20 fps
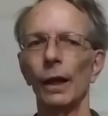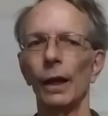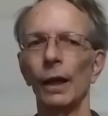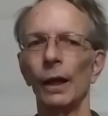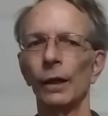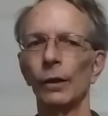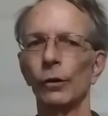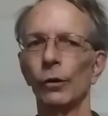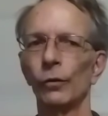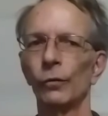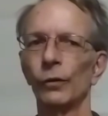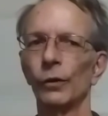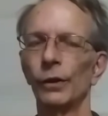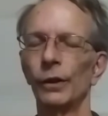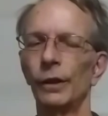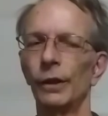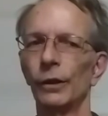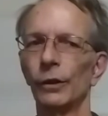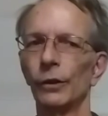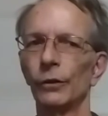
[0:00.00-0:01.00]
And over the
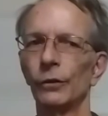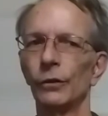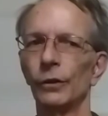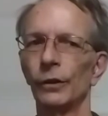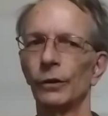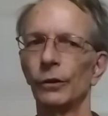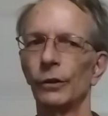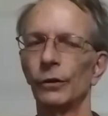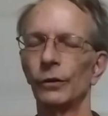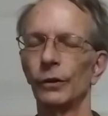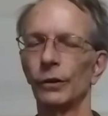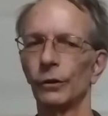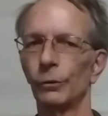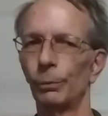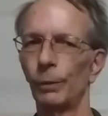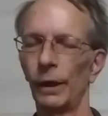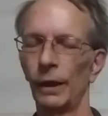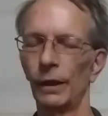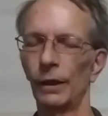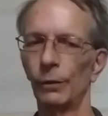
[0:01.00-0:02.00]
years I just
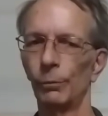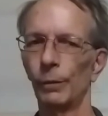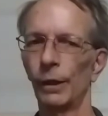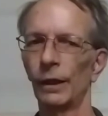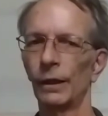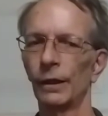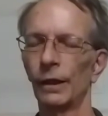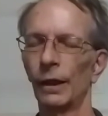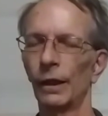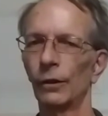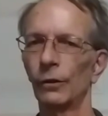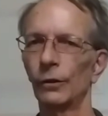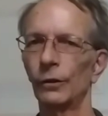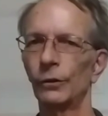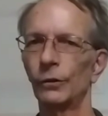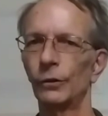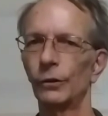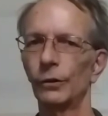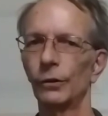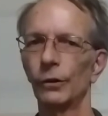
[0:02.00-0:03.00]
expanded my
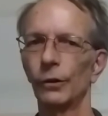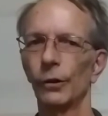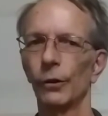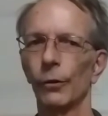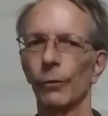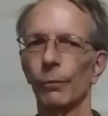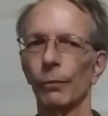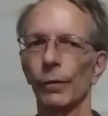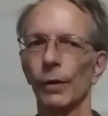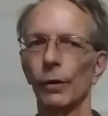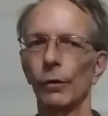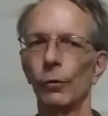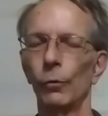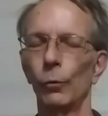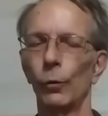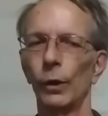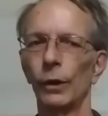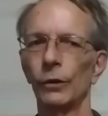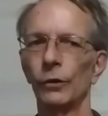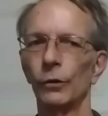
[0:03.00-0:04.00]
knowledge.
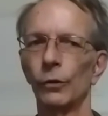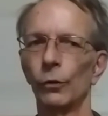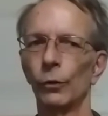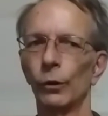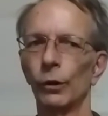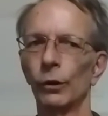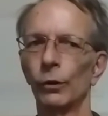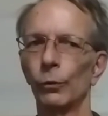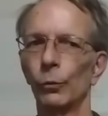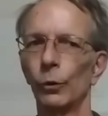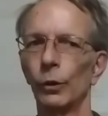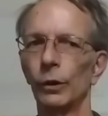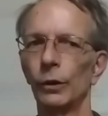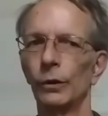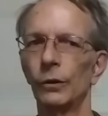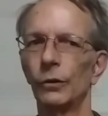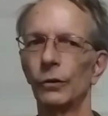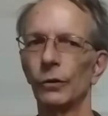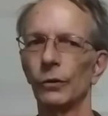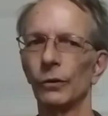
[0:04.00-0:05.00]
Went to Northwood
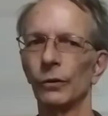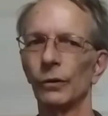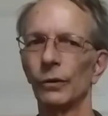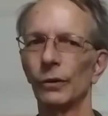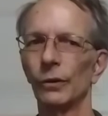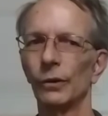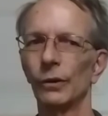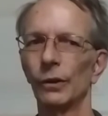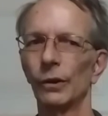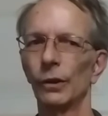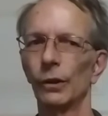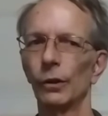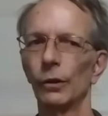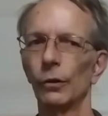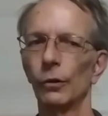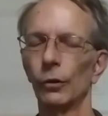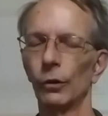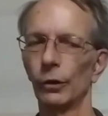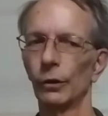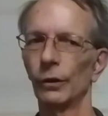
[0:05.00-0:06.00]
to
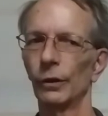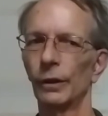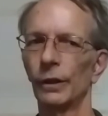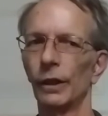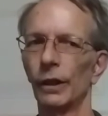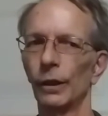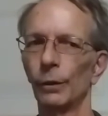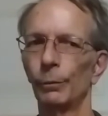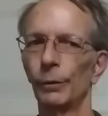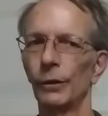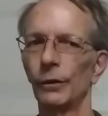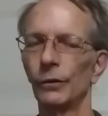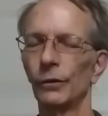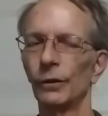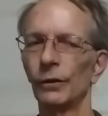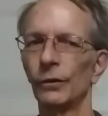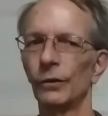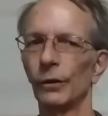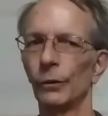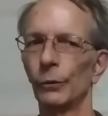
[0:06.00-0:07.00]
learn the car
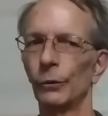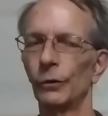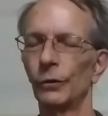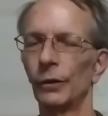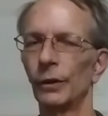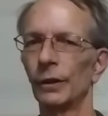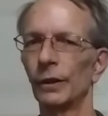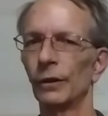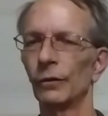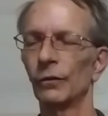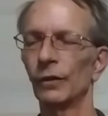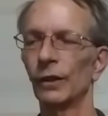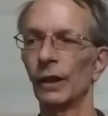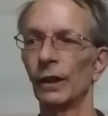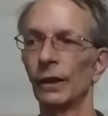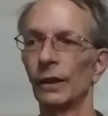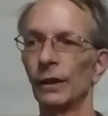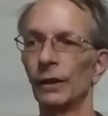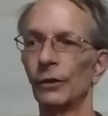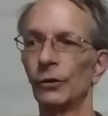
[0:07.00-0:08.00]
business. I was thinking of
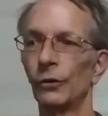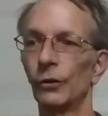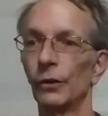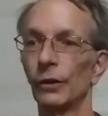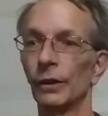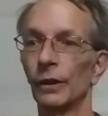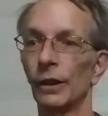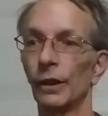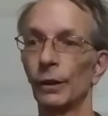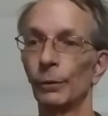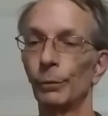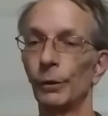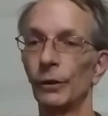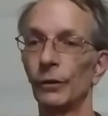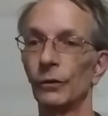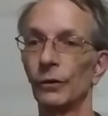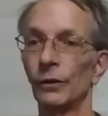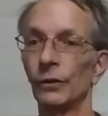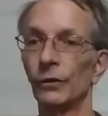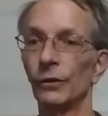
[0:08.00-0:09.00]
getting into the car
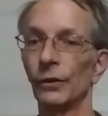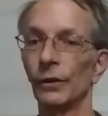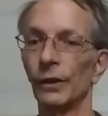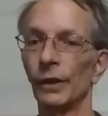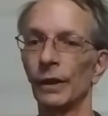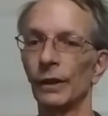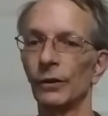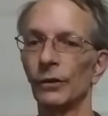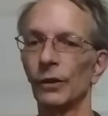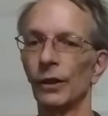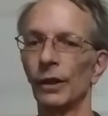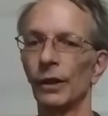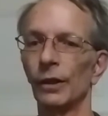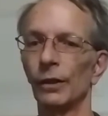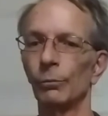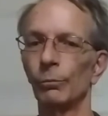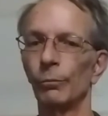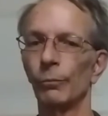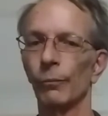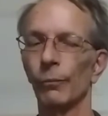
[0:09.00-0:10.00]
business at that
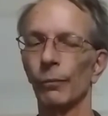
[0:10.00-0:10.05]
time.